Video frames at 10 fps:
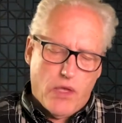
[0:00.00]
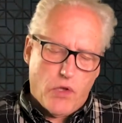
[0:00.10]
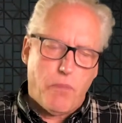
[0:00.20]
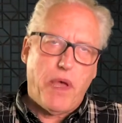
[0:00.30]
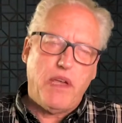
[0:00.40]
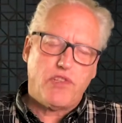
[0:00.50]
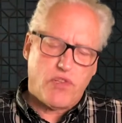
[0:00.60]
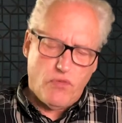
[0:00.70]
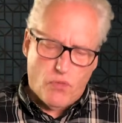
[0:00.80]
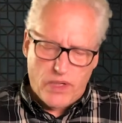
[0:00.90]
Your
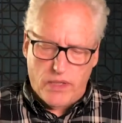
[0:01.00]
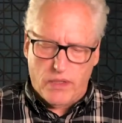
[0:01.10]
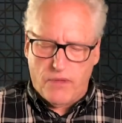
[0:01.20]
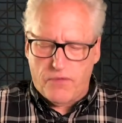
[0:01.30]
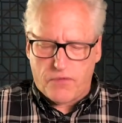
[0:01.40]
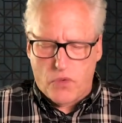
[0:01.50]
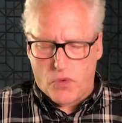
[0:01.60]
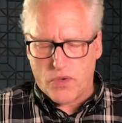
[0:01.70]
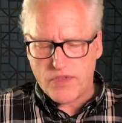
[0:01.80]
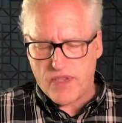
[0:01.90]
patient will, of
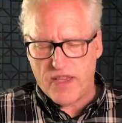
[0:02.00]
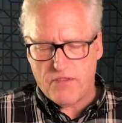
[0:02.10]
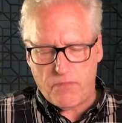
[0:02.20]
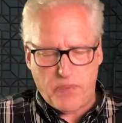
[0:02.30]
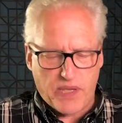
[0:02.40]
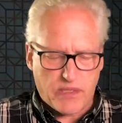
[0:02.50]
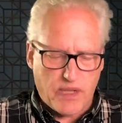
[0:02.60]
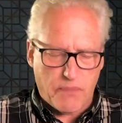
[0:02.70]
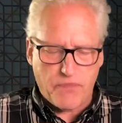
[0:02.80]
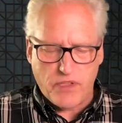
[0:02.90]
course, have picked
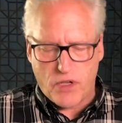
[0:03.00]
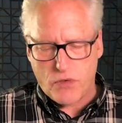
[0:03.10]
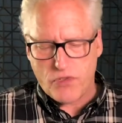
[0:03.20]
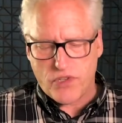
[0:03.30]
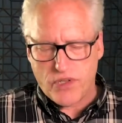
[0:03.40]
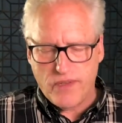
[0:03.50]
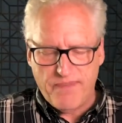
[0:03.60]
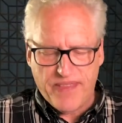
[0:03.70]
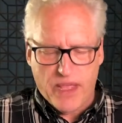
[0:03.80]
up the notion